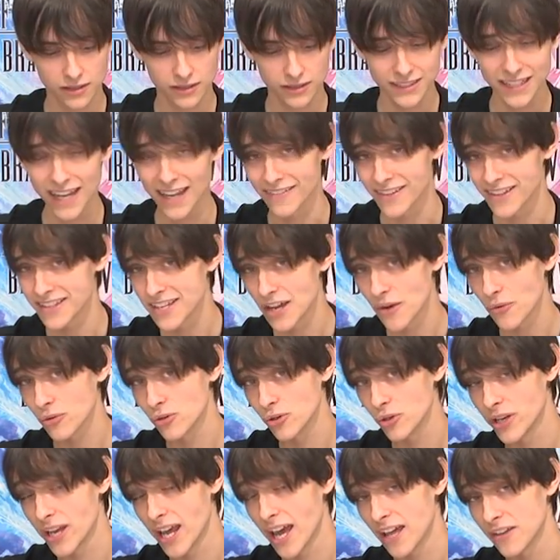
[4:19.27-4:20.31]
Yeah, that's how
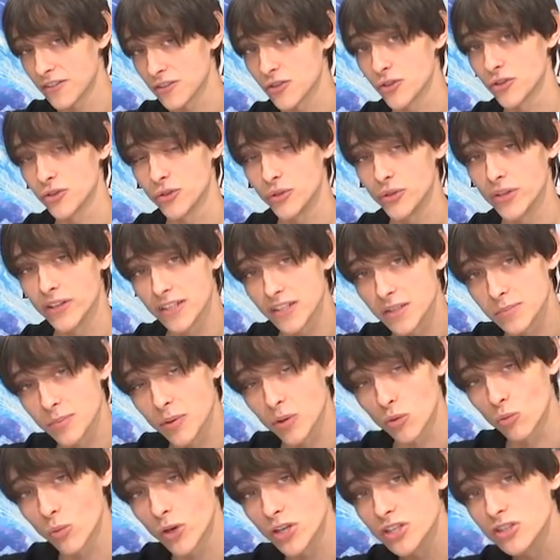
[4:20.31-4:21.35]
you enhance your units.
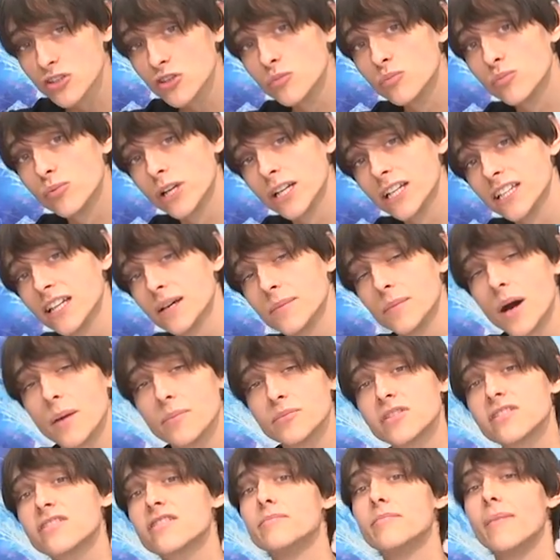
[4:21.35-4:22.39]
But once you bring them
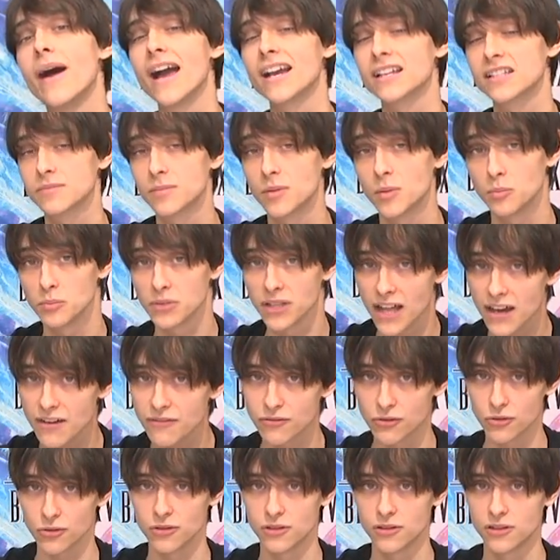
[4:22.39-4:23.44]
up to the maximum
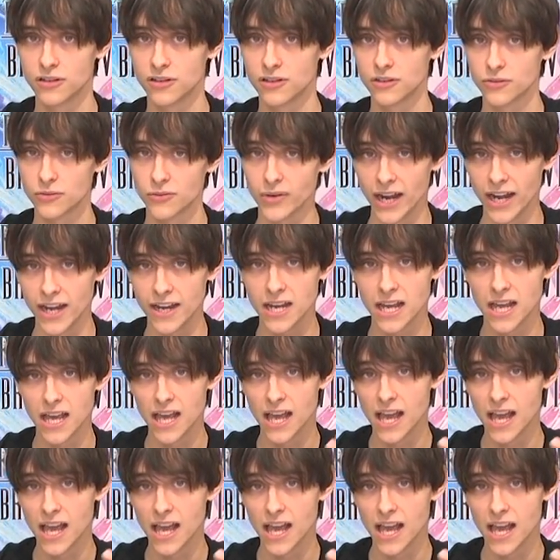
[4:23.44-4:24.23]
level, right,